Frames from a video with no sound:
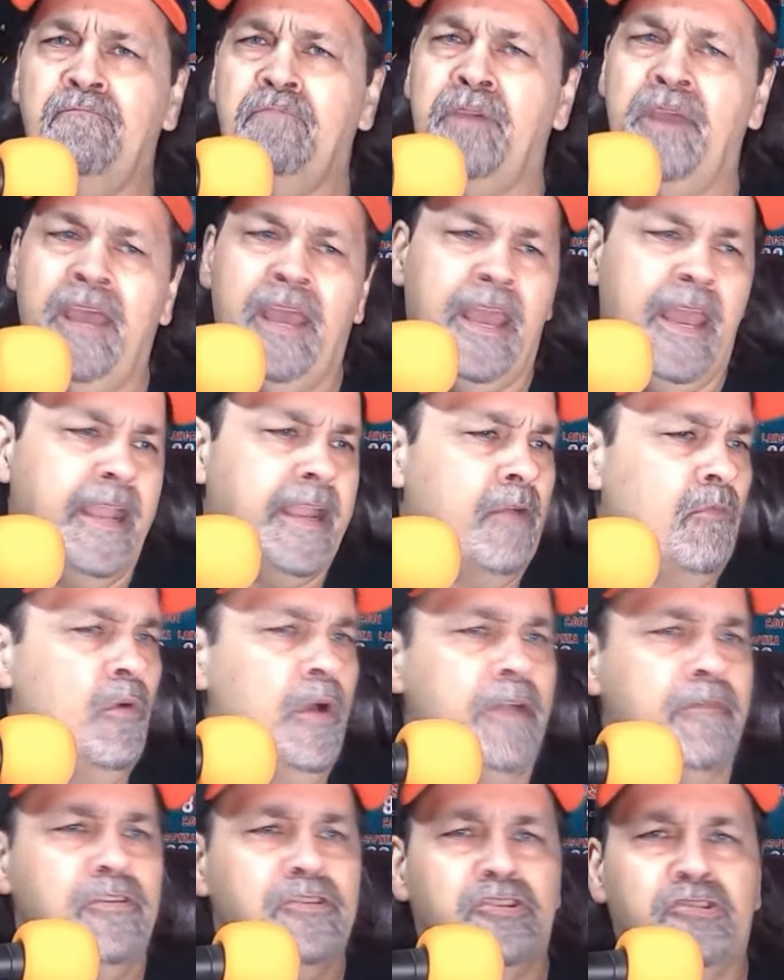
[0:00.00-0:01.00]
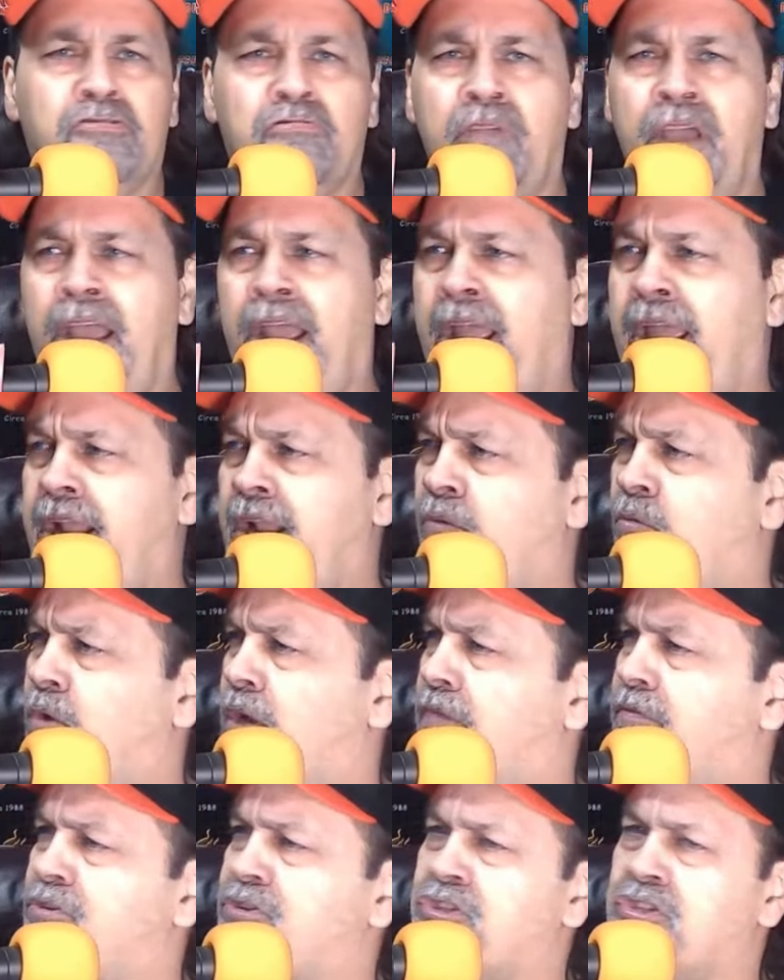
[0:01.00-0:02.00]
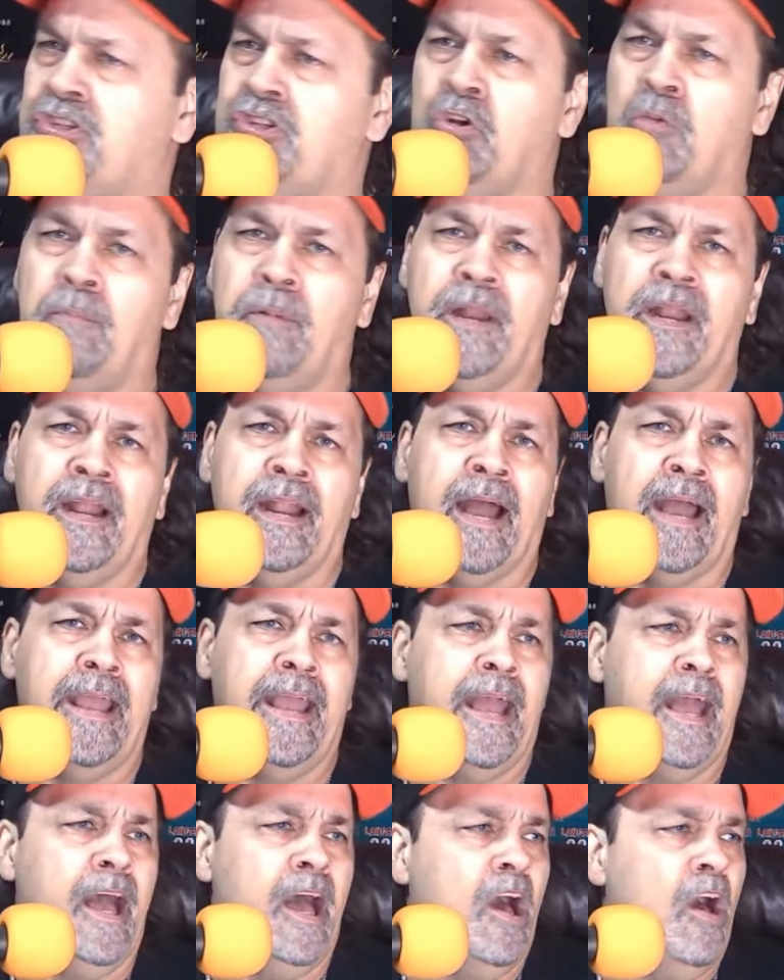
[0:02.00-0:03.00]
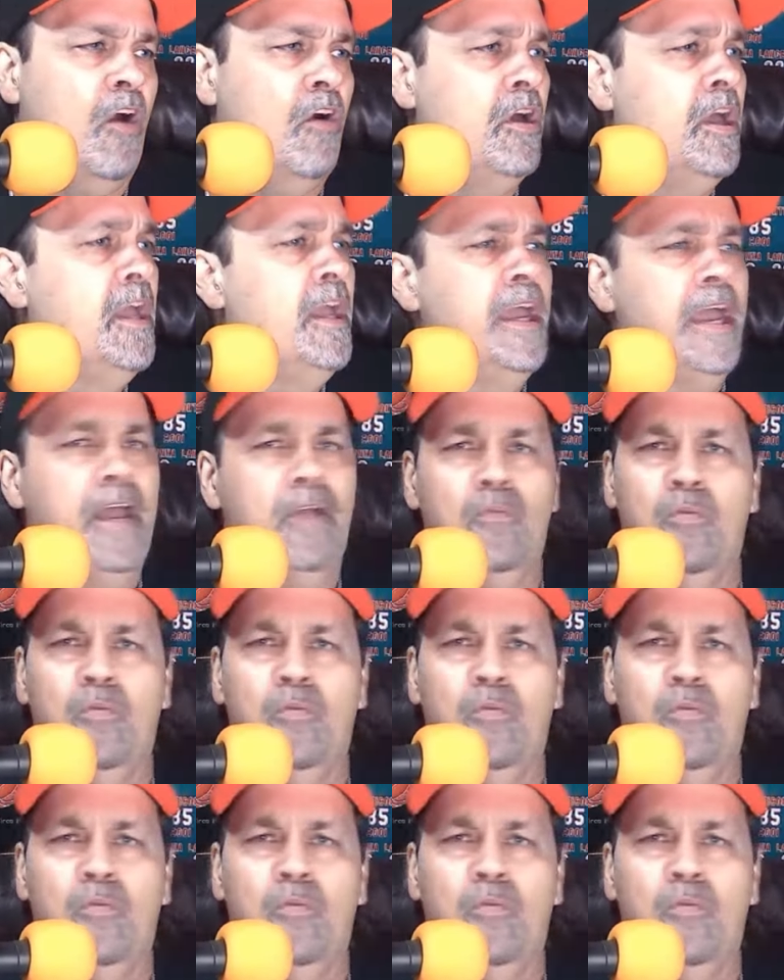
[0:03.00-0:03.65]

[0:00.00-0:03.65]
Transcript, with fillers: pick and whatever trade and whatever stupid NIL and